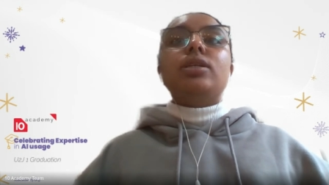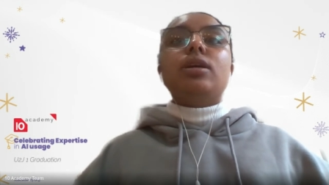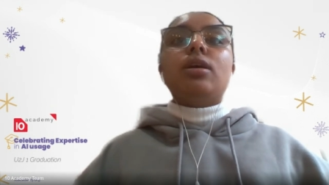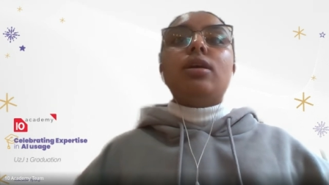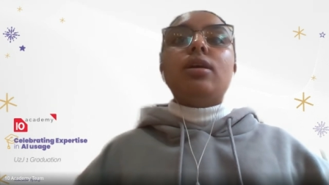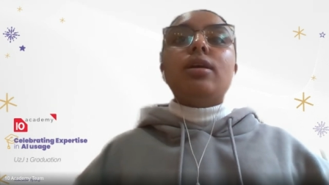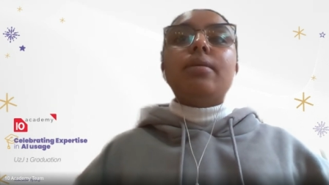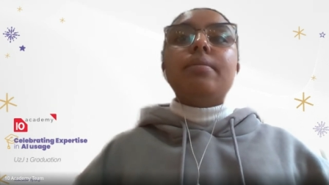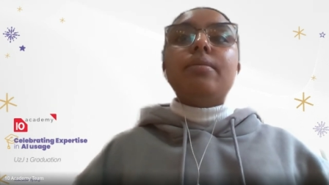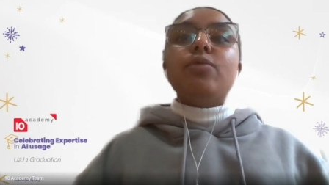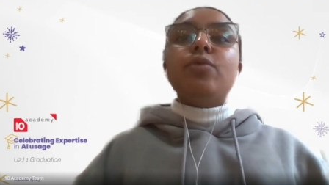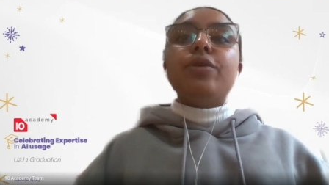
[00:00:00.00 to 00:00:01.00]

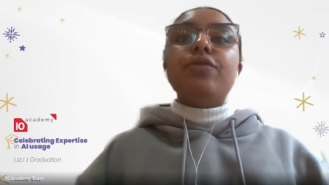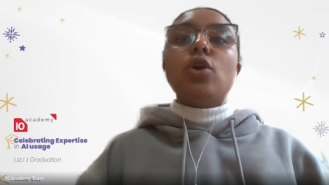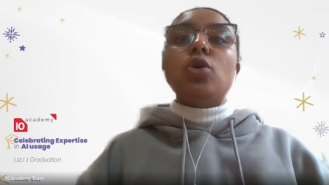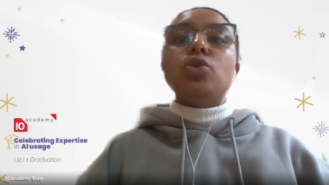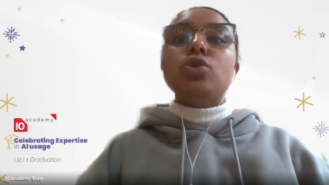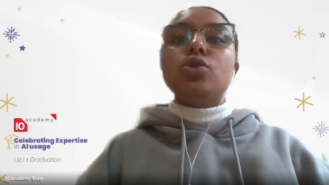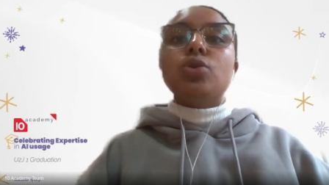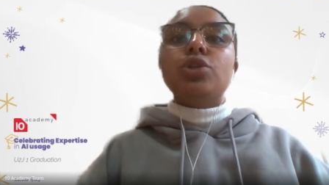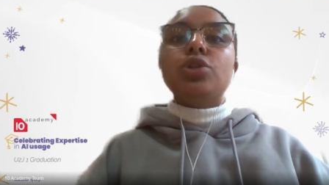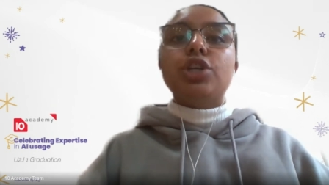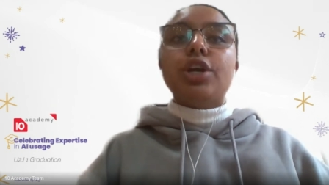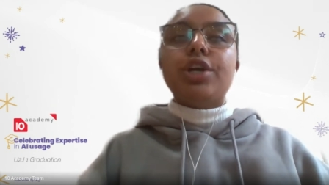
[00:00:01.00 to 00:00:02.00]
um, we've also
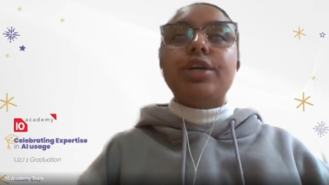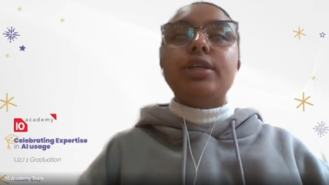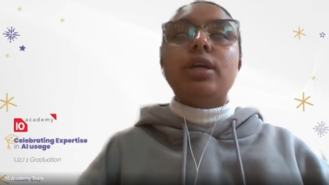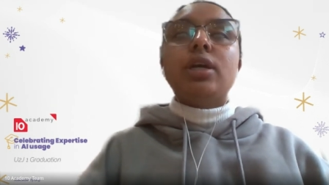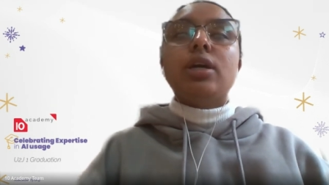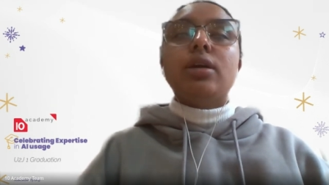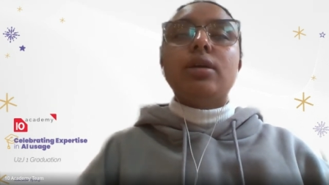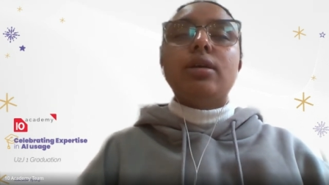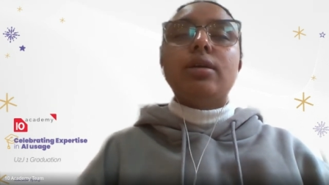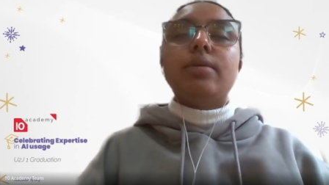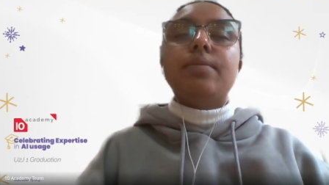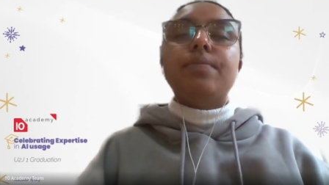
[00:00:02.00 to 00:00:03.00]
shared
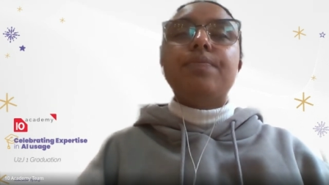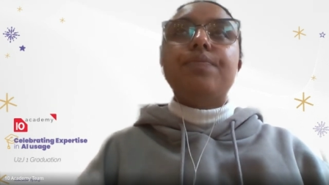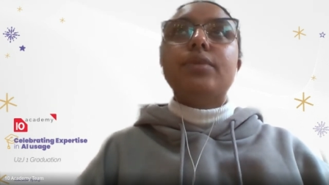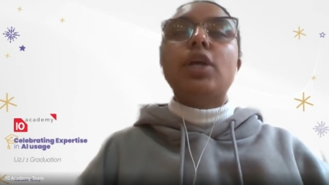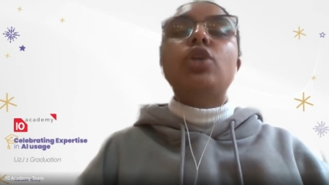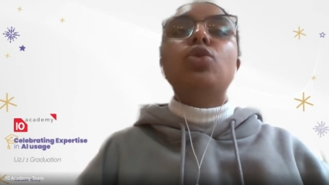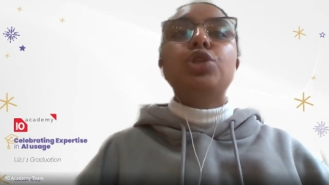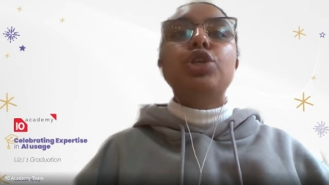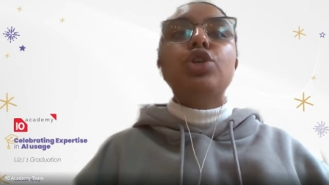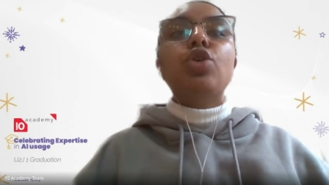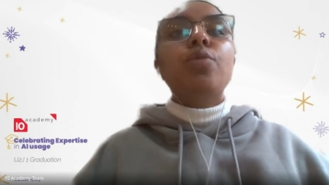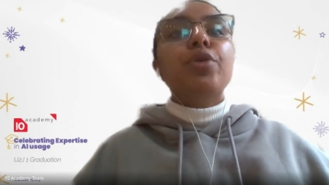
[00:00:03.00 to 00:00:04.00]
um, a
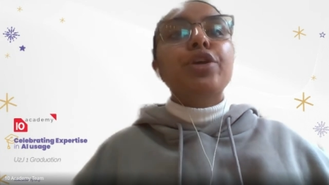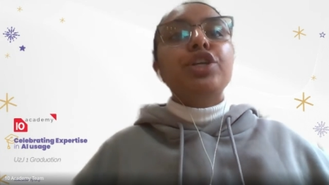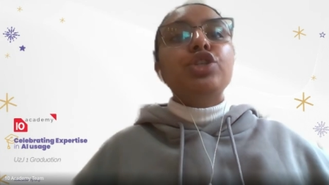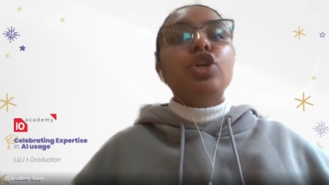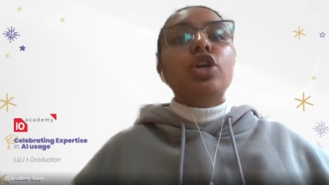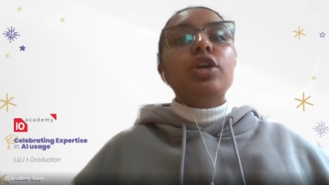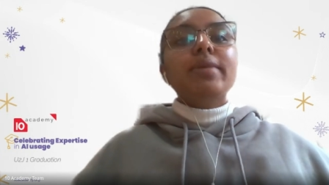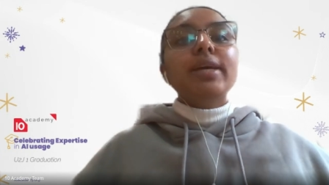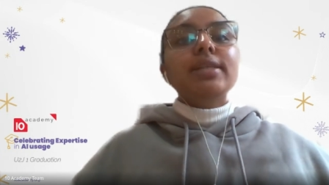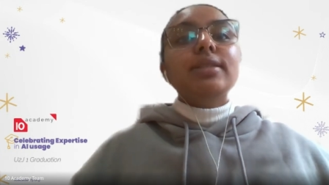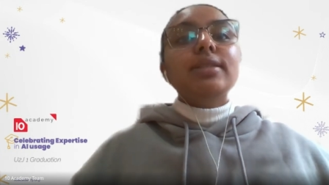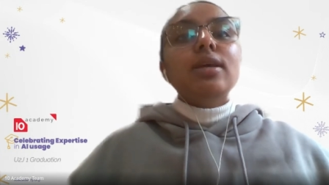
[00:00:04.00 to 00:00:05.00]
Notion onboarding
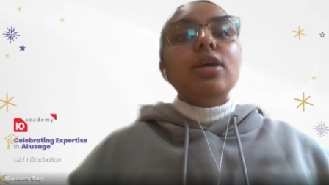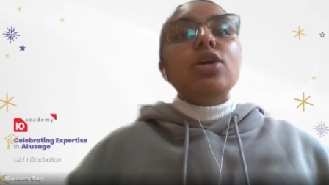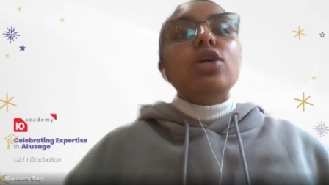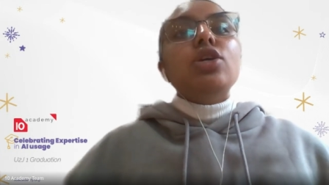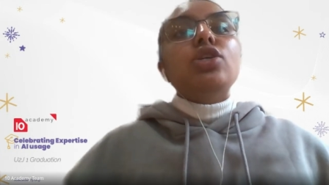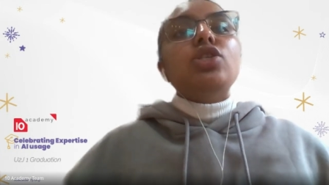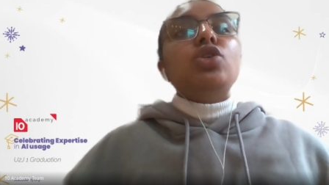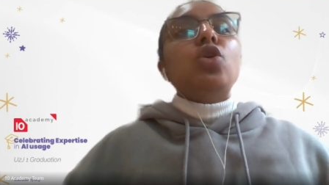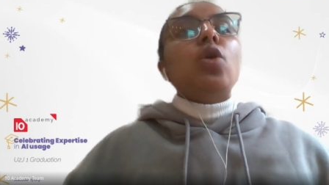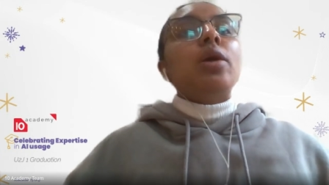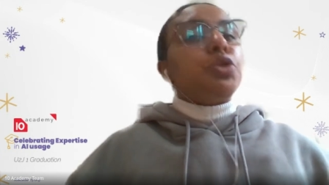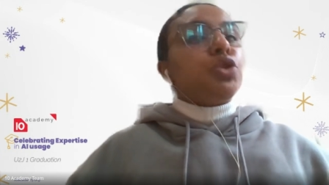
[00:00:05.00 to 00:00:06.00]
document.
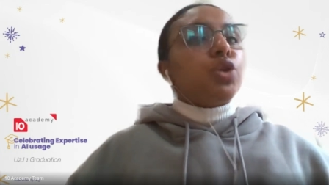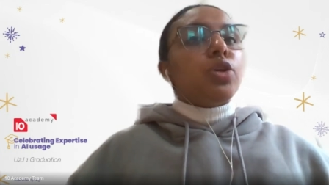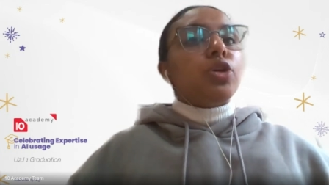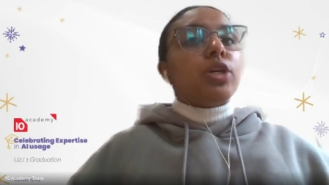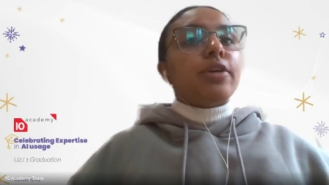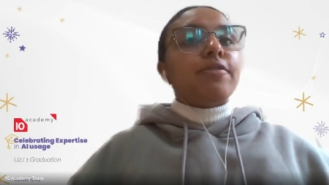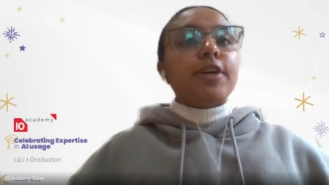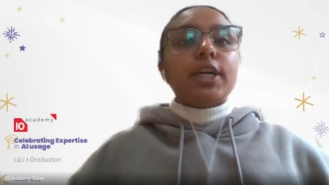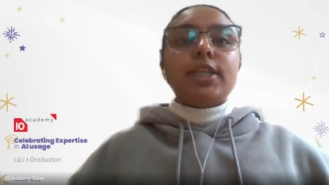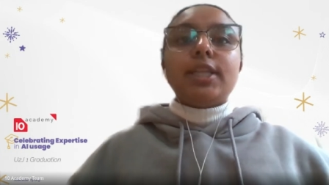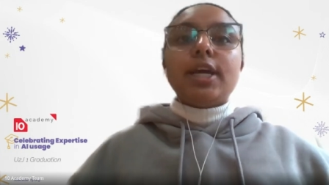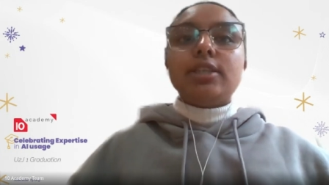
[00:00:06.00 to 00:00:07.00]
So I'm sure you can
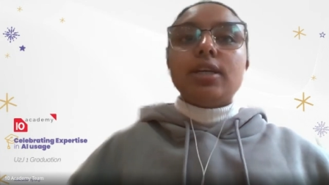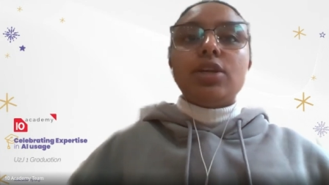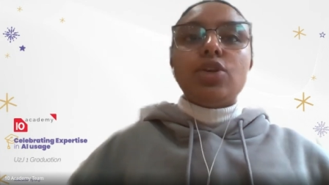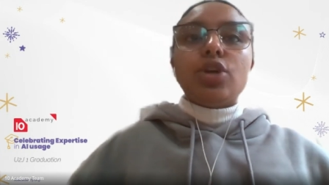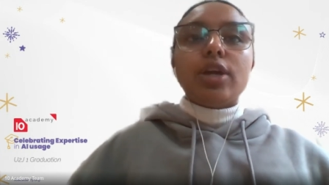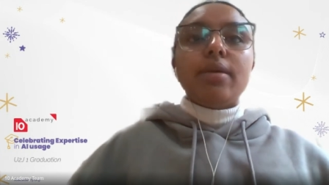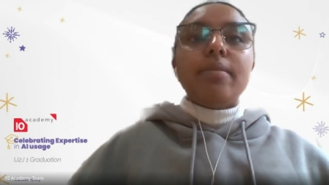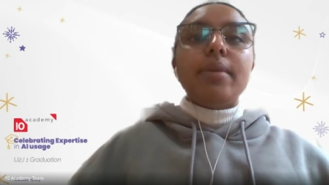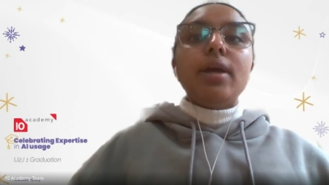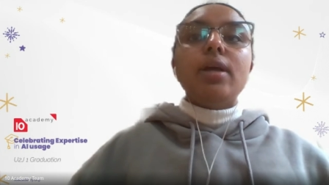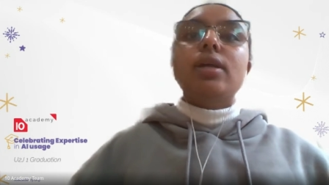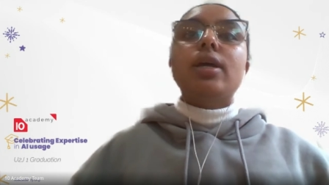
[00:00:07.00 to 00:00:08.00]
find that in your
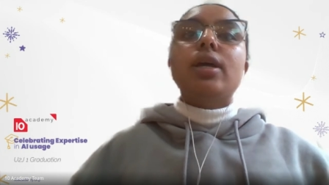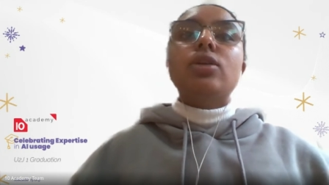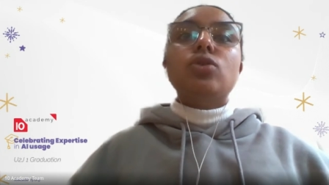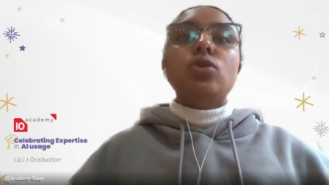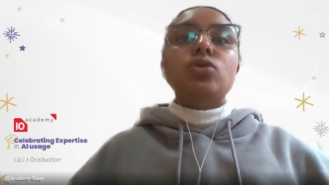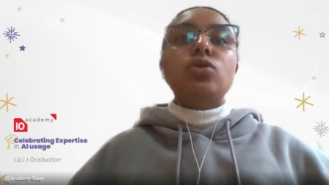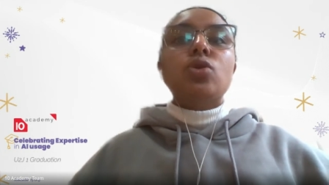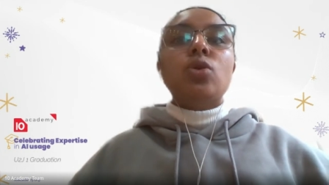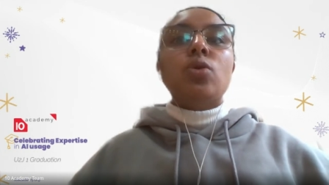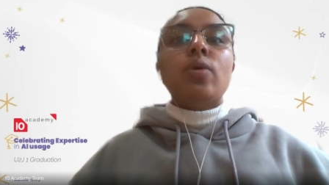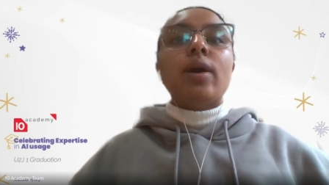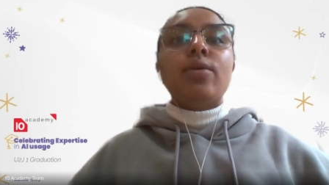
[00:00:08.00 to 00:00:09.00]
email. And
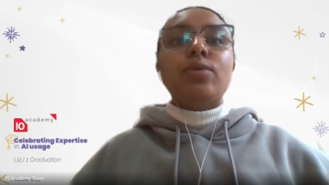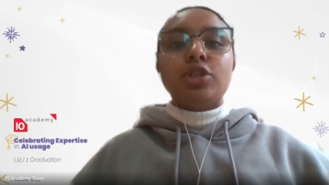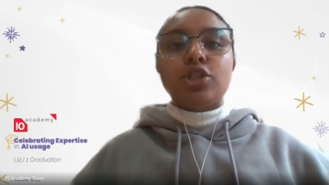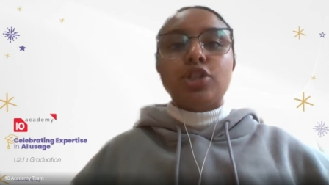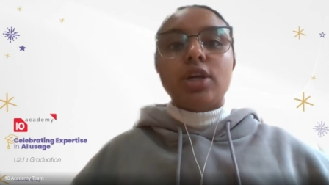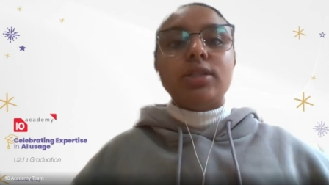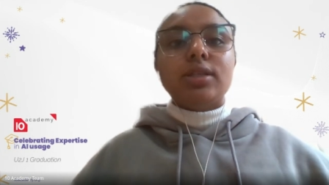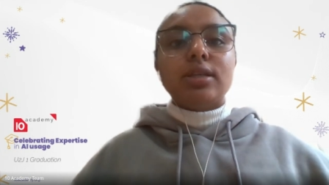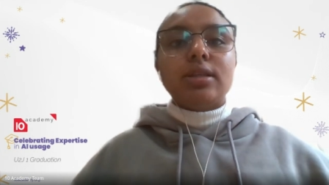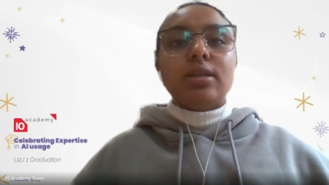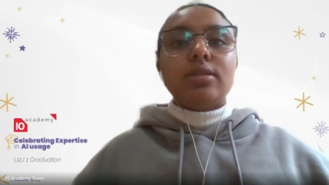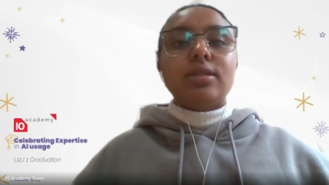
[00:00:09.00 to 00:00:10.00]
also, I will share it
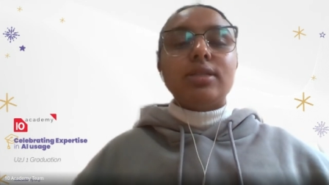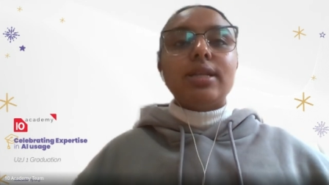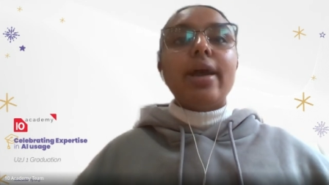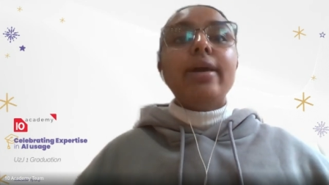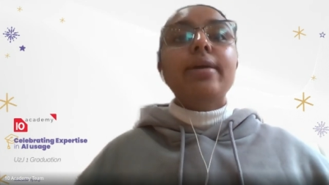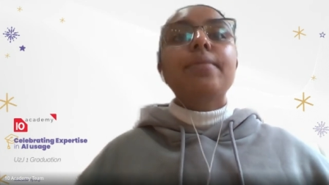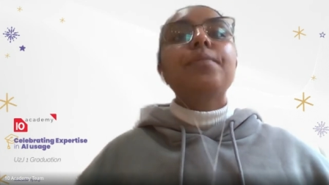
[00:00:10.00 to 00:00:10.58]
in Slack.